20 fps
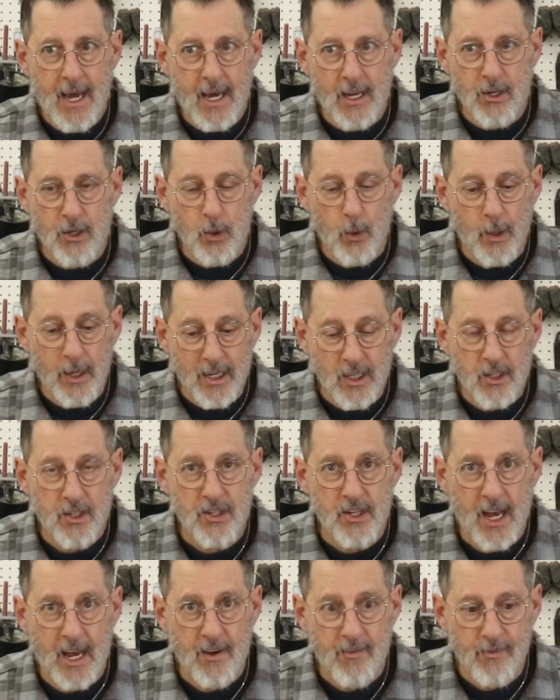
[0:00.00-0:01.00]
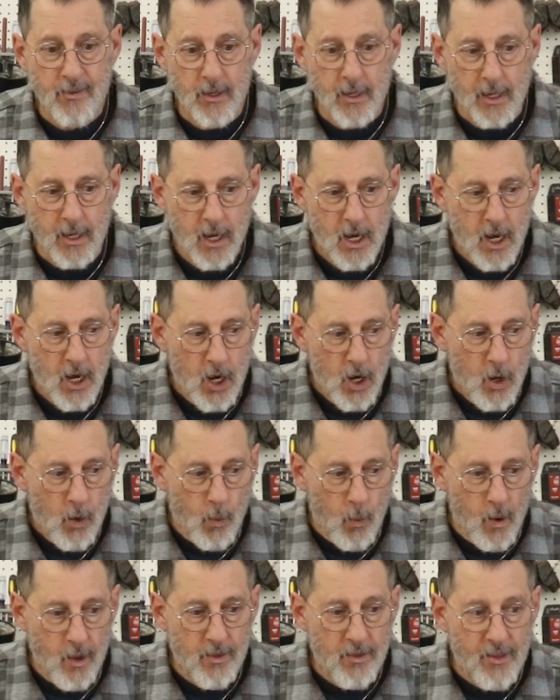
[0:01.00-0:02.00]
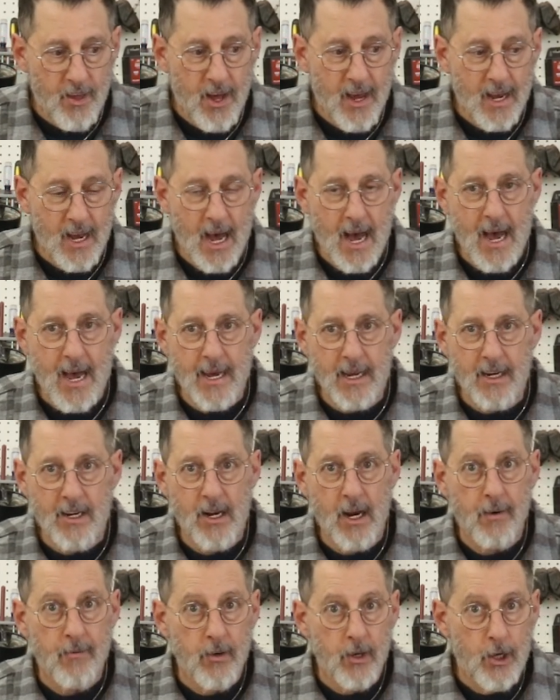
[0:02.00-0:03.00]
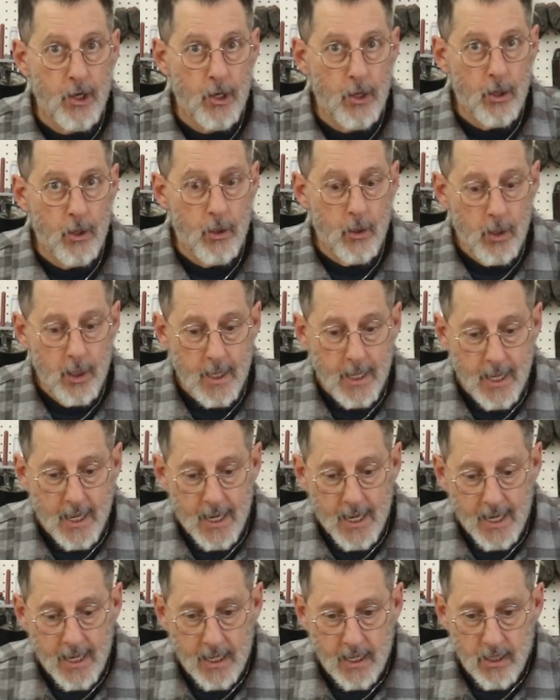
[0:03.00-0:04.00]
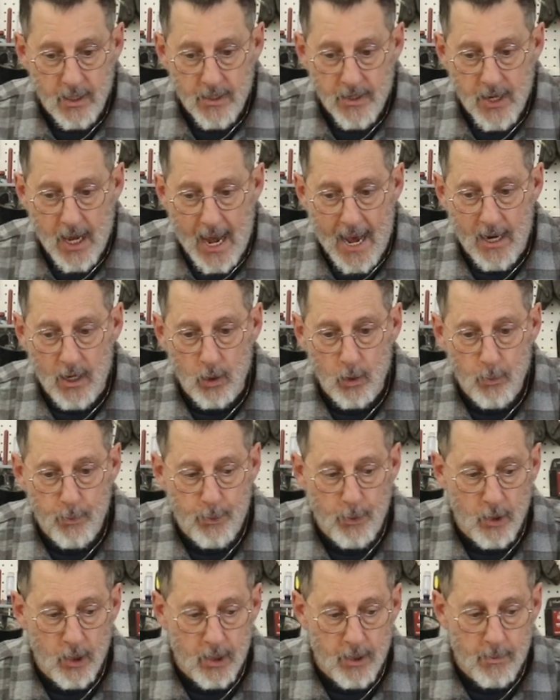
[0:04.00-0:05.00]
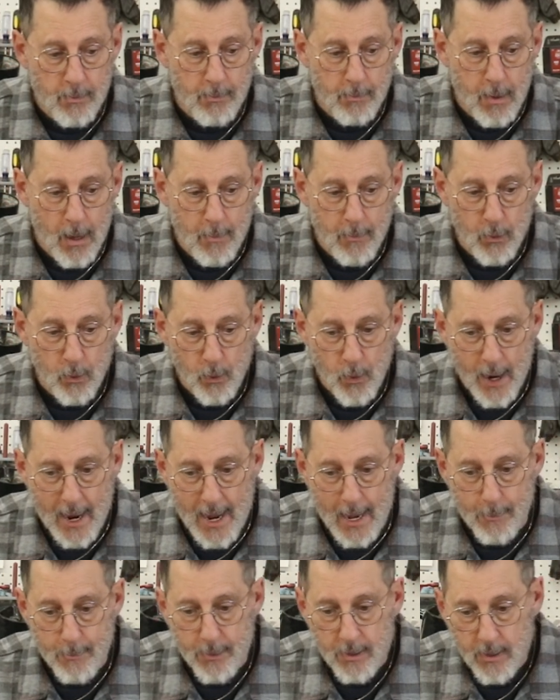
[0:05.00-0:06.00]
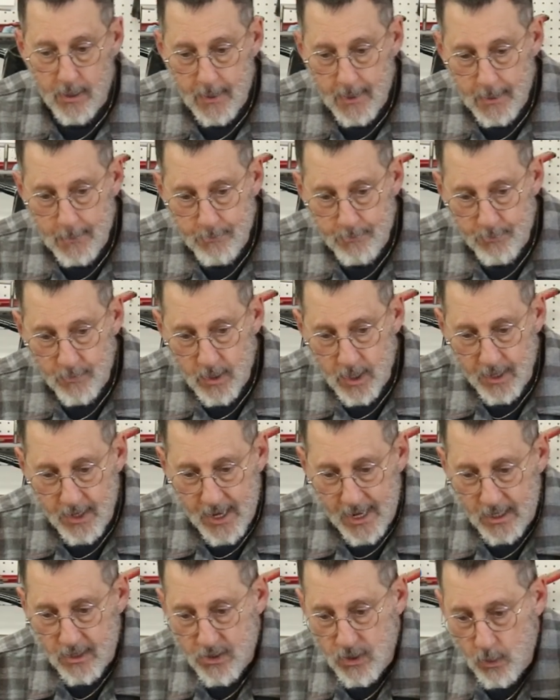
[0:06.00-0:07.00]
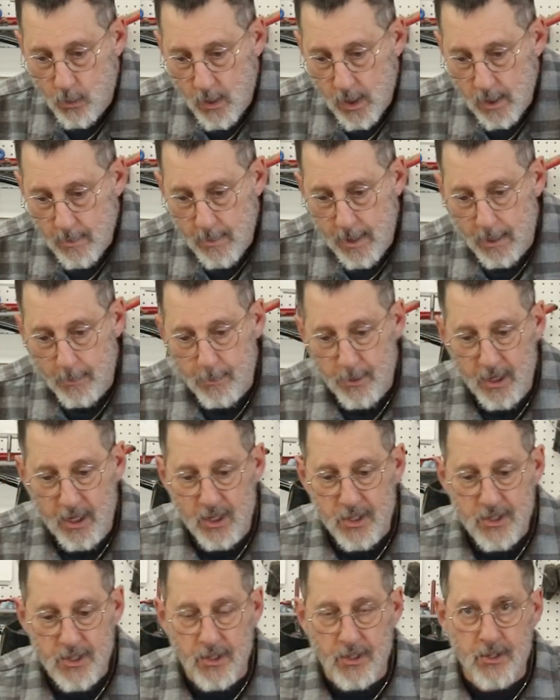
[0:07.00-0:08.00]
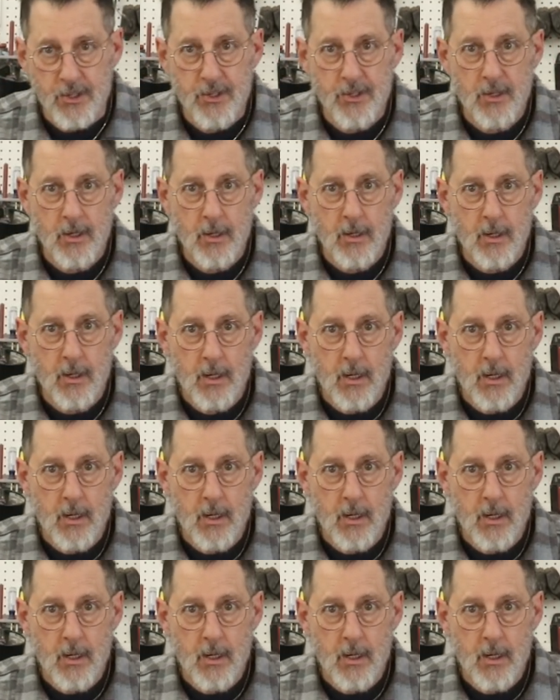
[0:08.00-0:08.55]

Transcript: and doing it safely. One thing I never do is I don't put bubble wrap next to one of my pieces